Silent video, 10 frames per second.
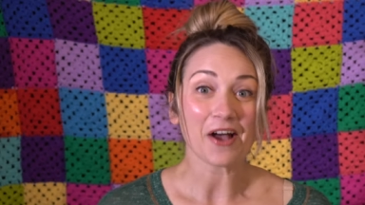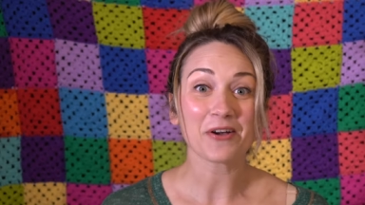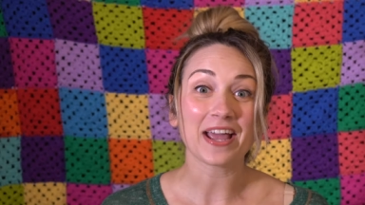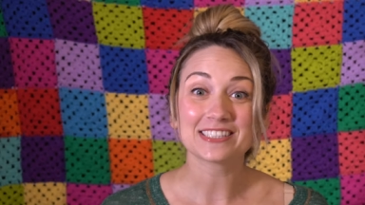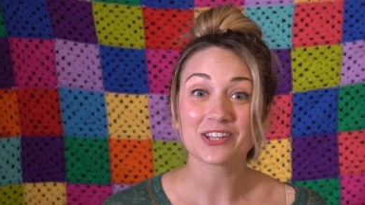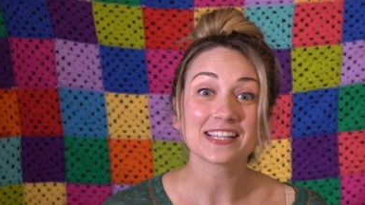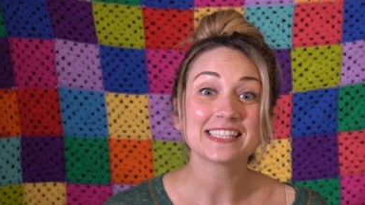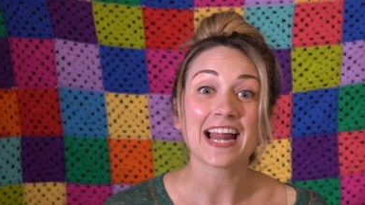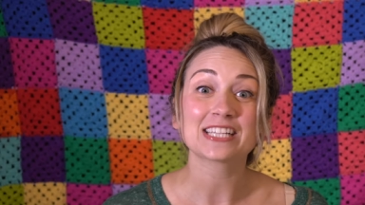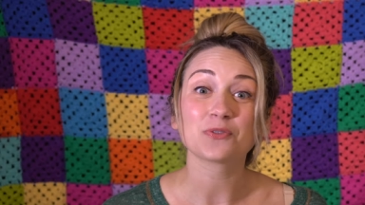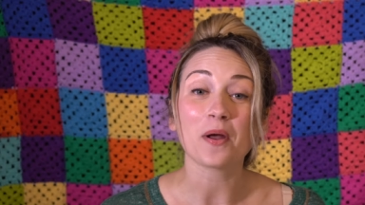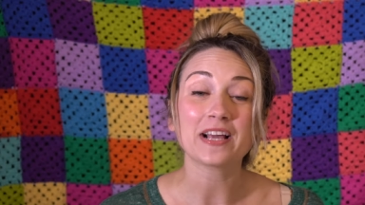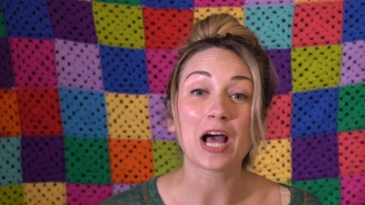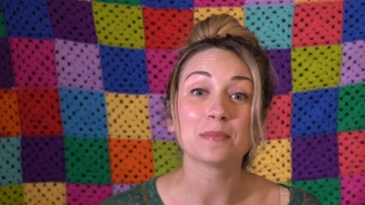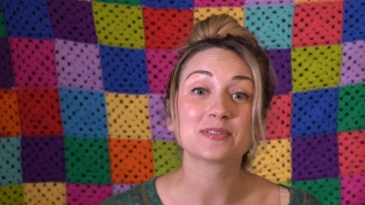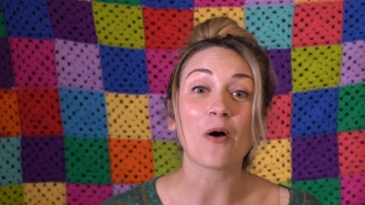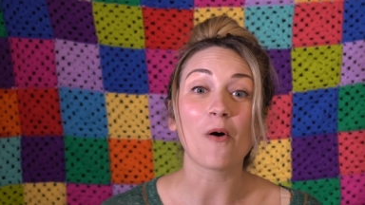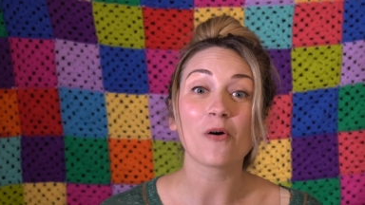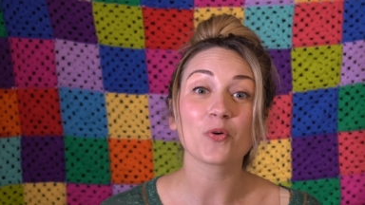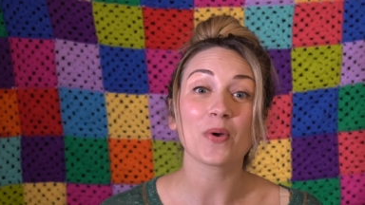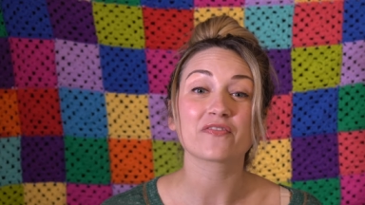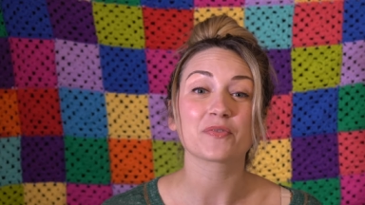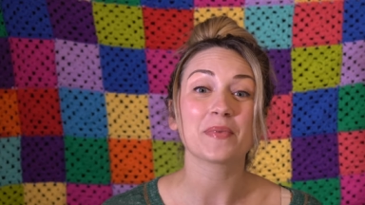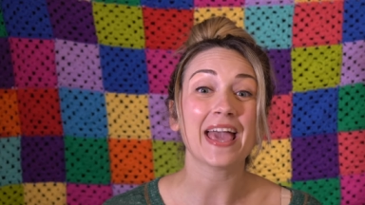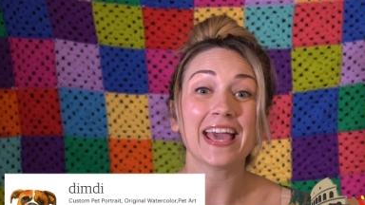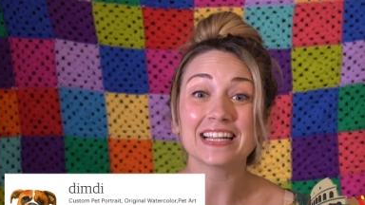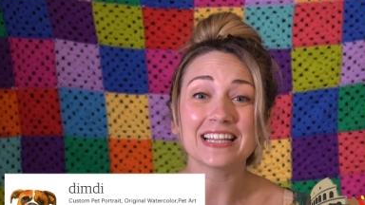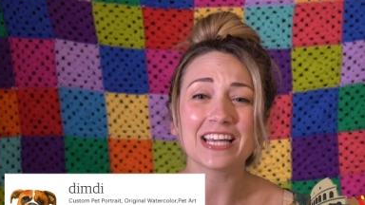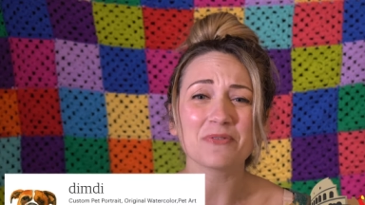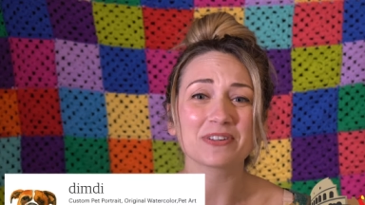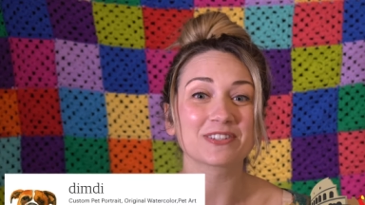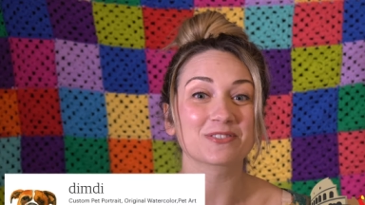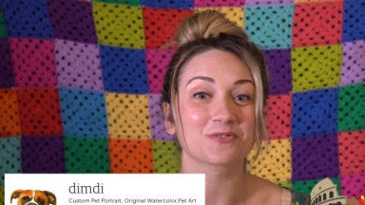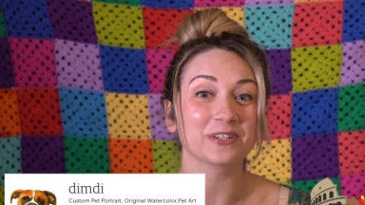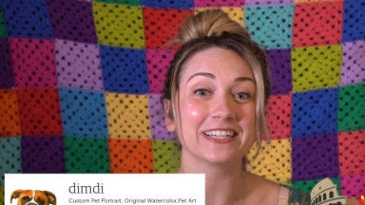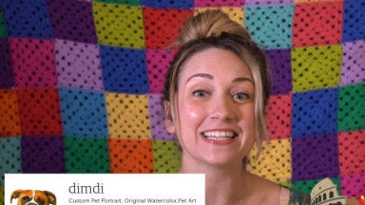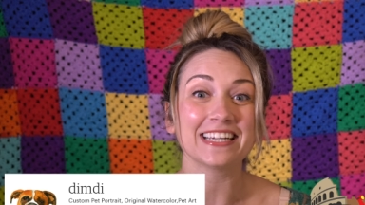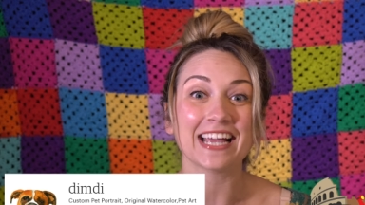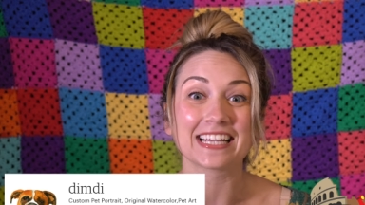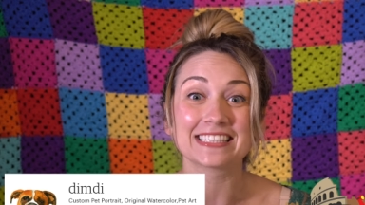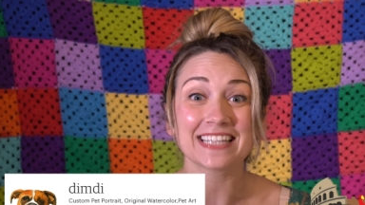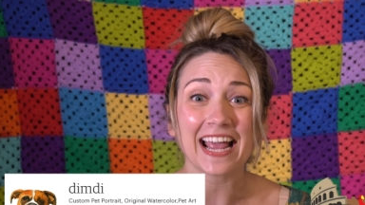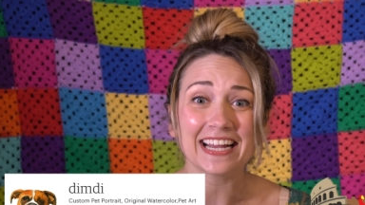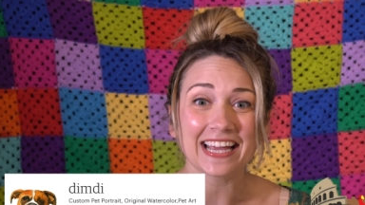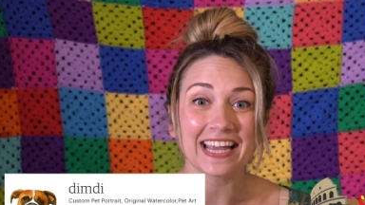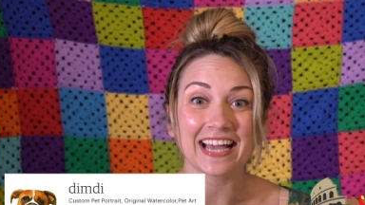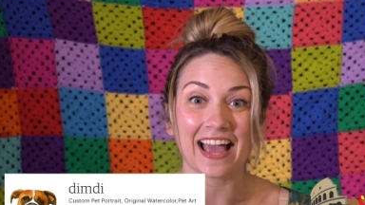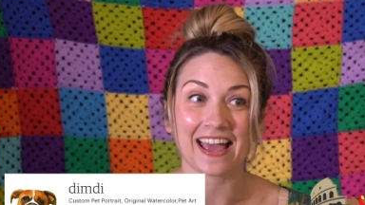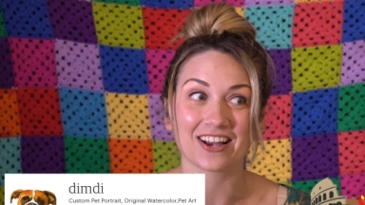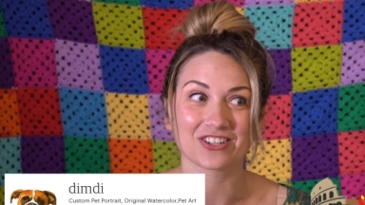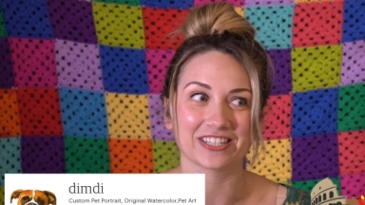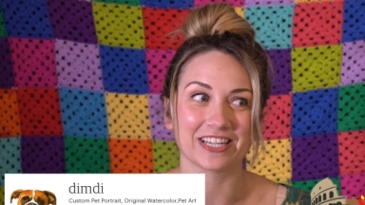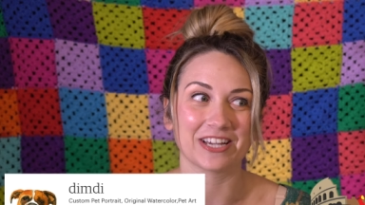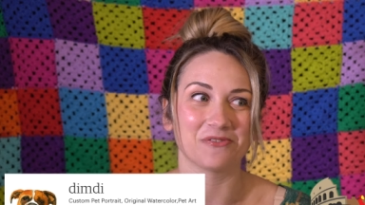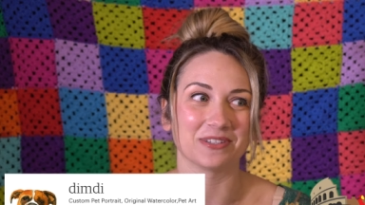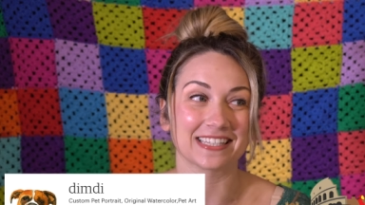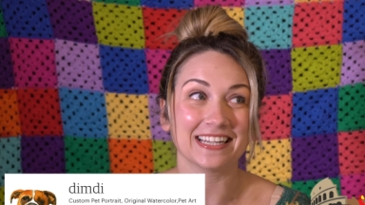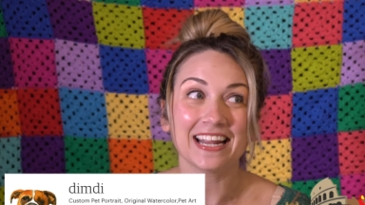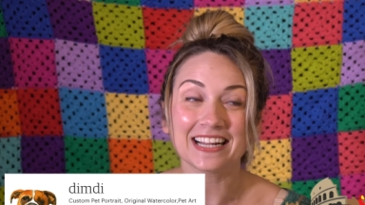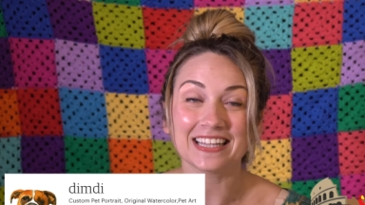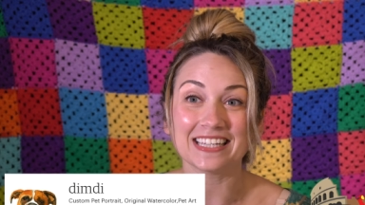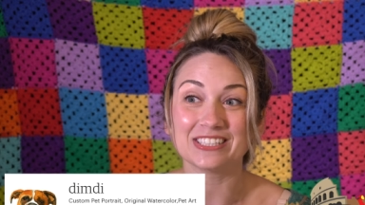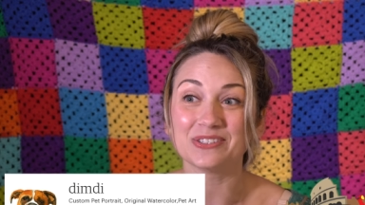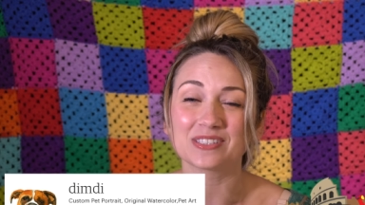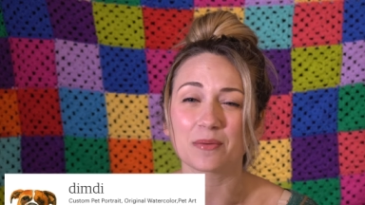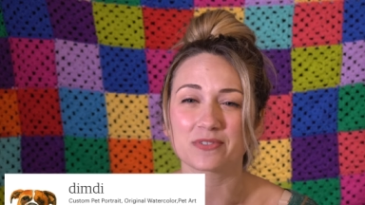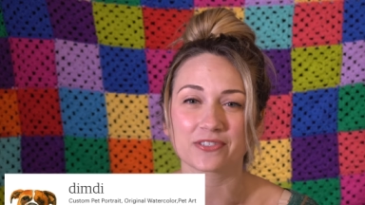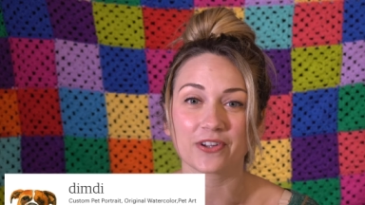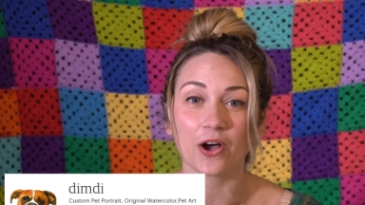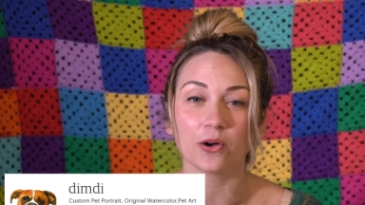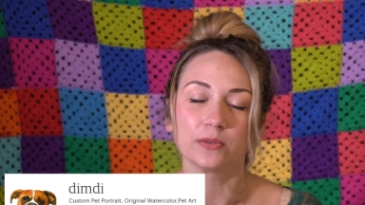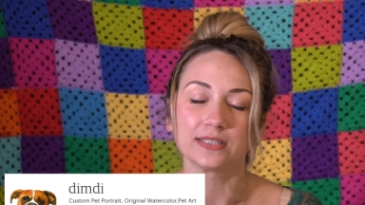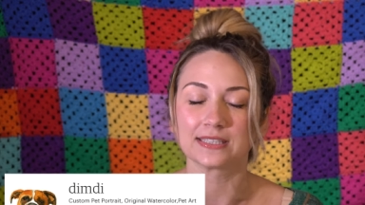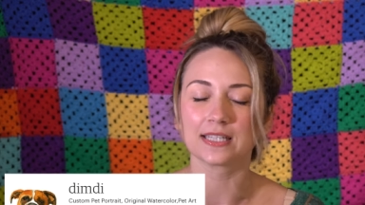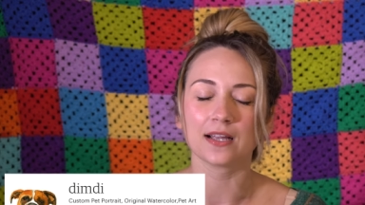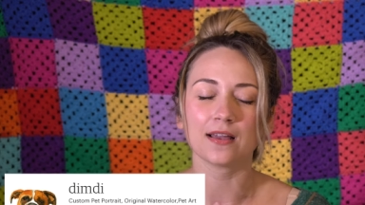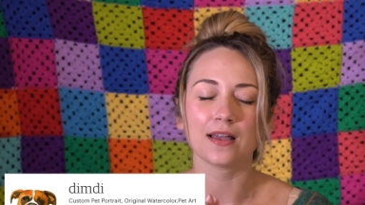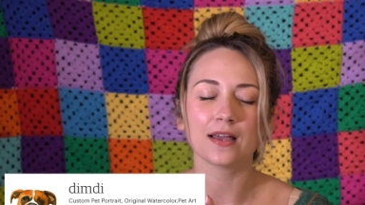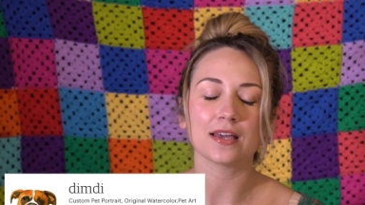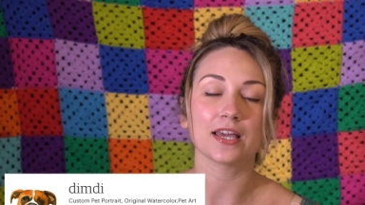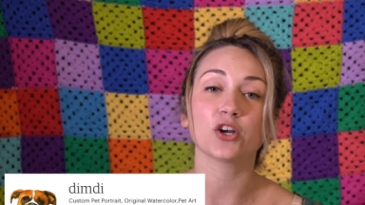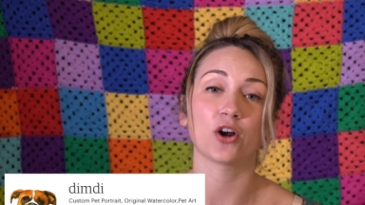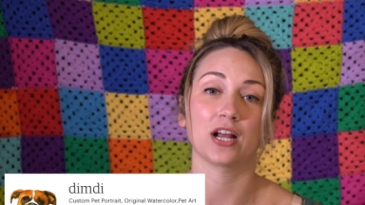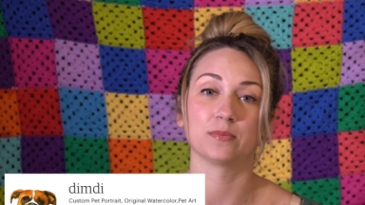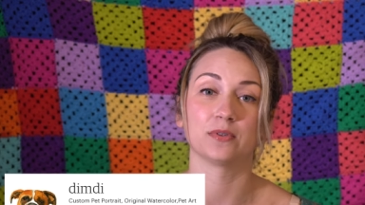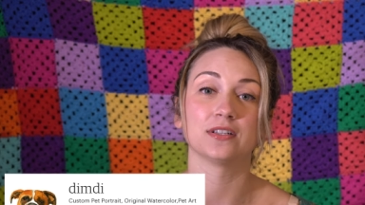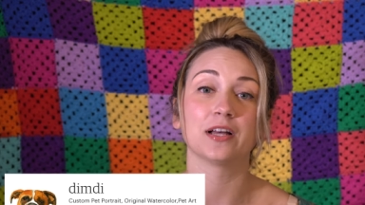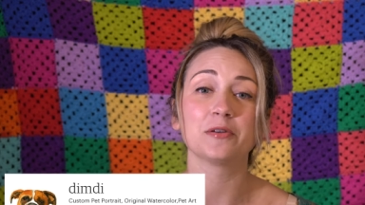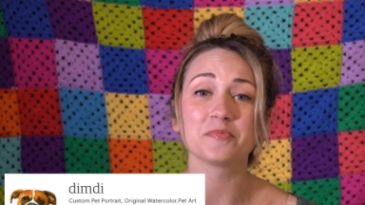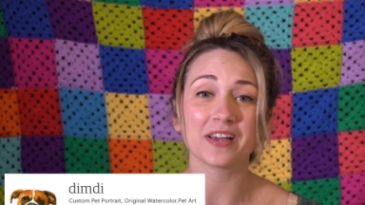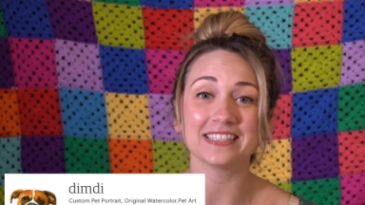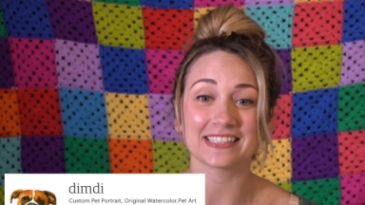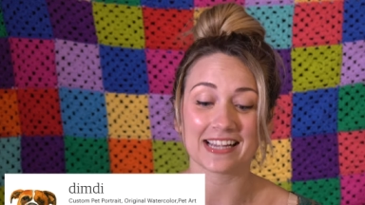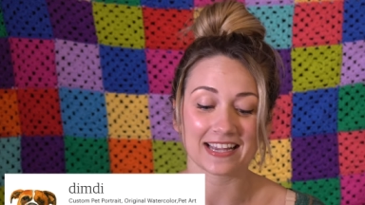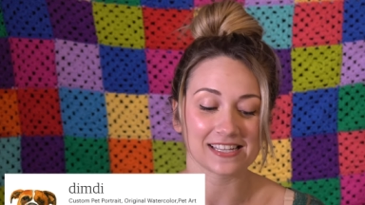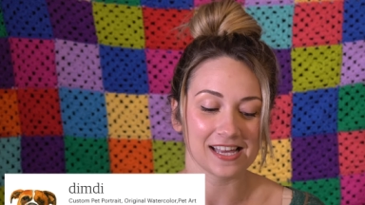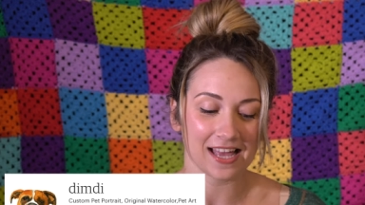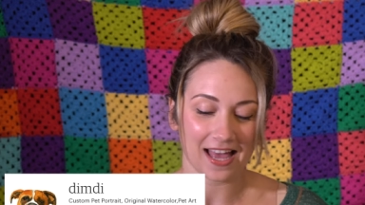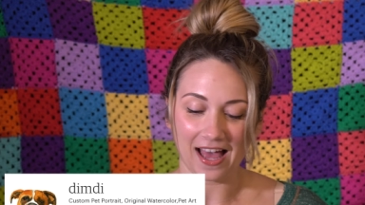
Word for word: Okay, so this next one comes all the way from Italy, which is really exciting. I actually was in Italy two summers ago. It was incredible, amazing.